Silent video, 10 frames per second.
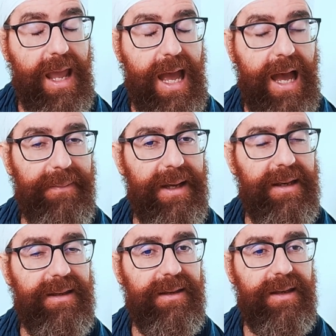
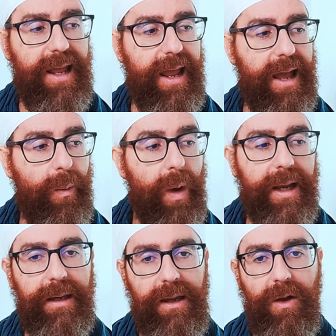about the
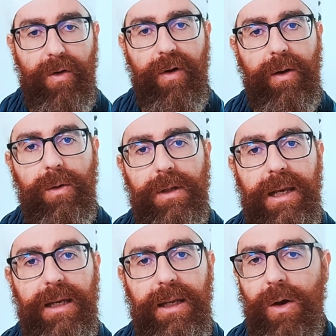awakening of our
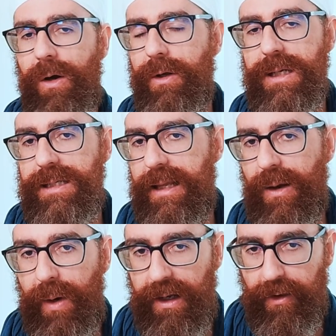Kundalini, or you can say the
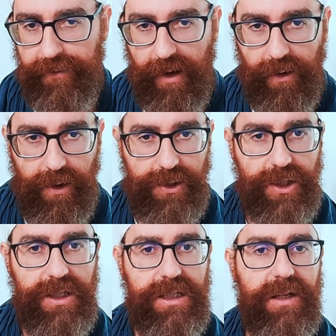awakening of our
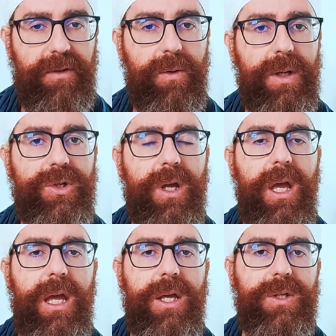consciousness, if you wish.
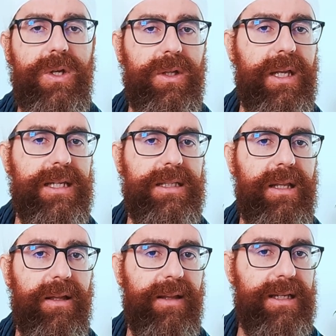So there
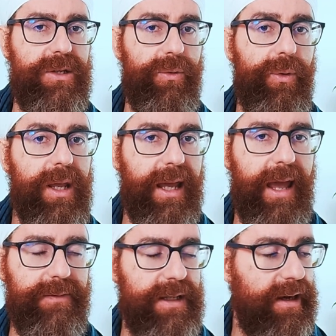is three
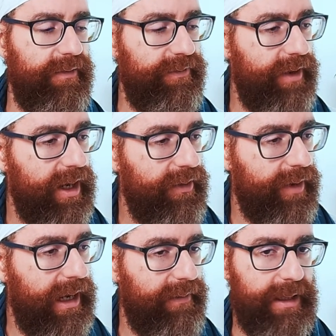caves that are very
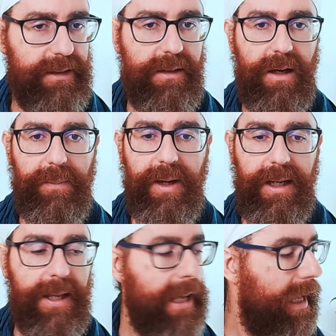relevant in our
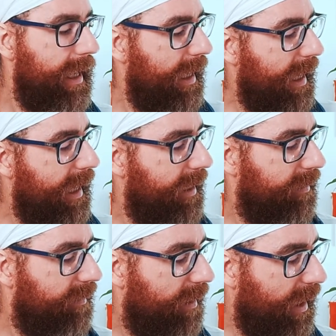body.
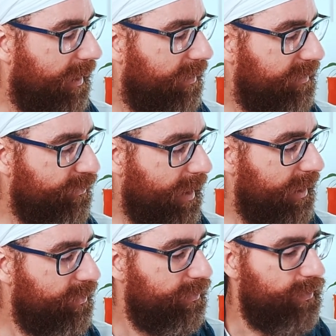And I'm going to
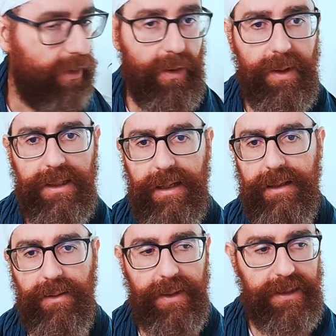try to draw it a
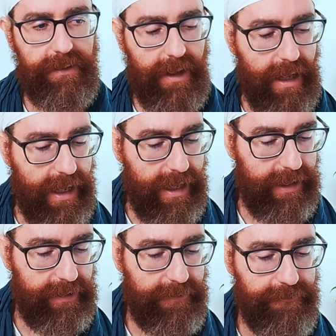little bit,
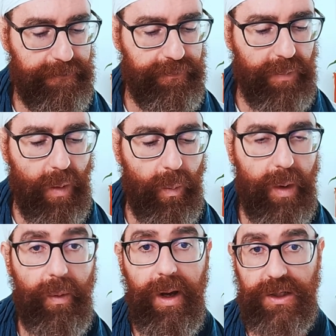and we
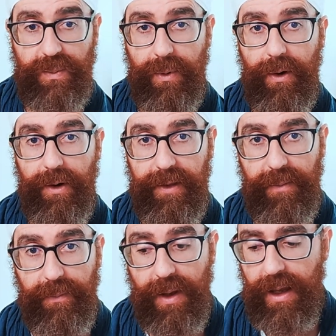will explore
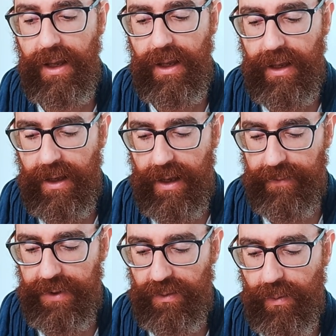them a bit